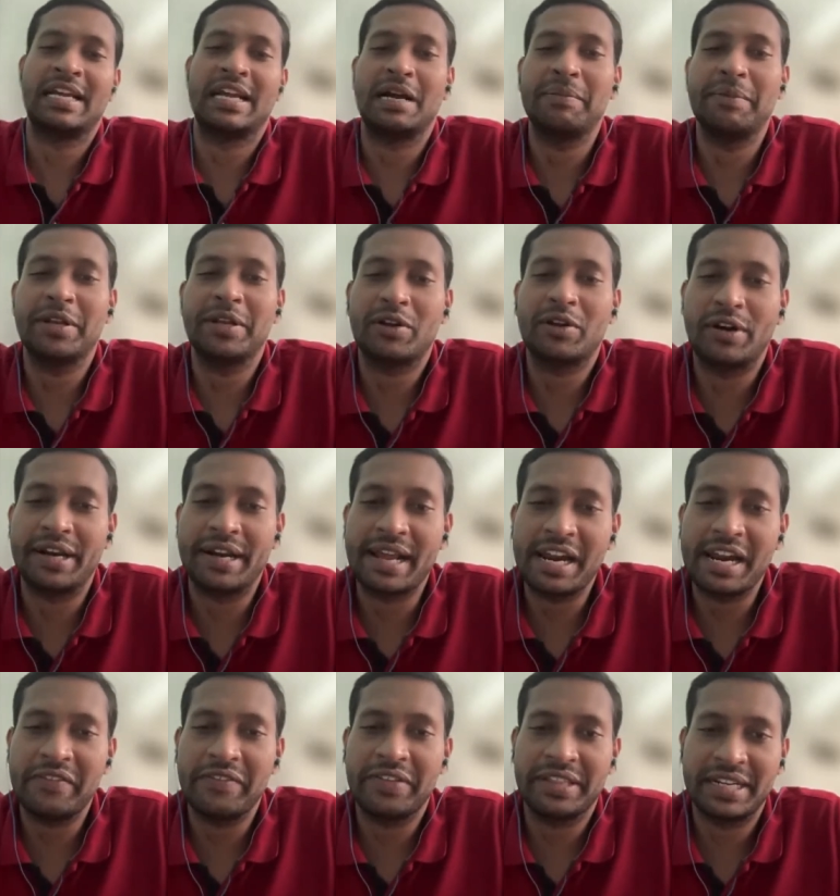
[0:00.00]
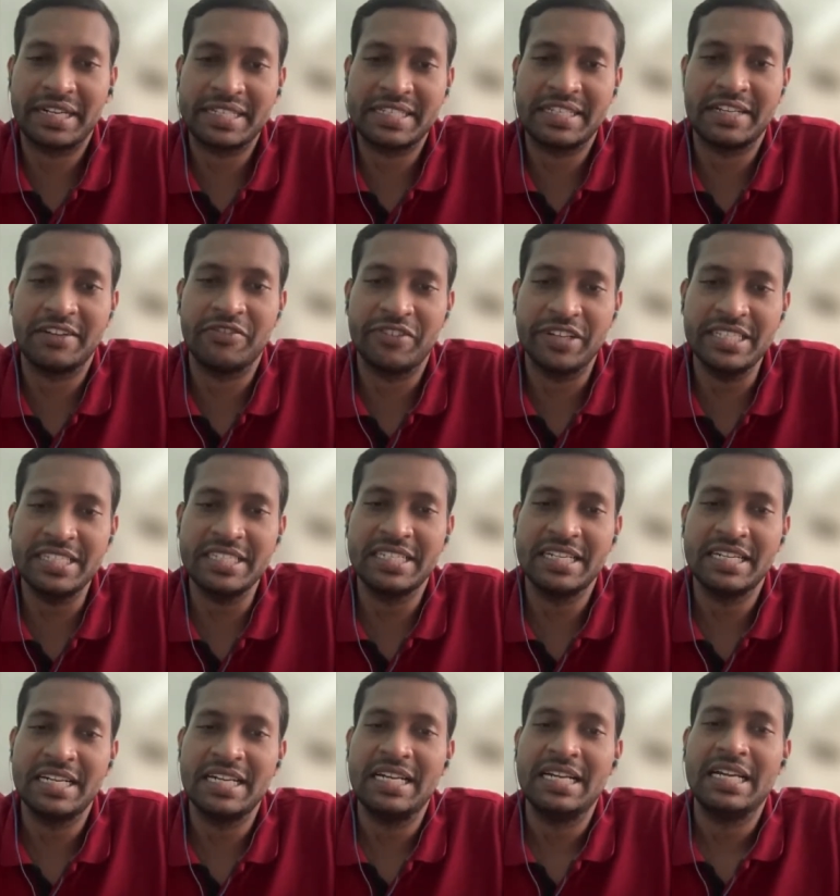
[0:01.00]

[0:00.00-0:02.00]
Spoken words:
come in contact with that surface,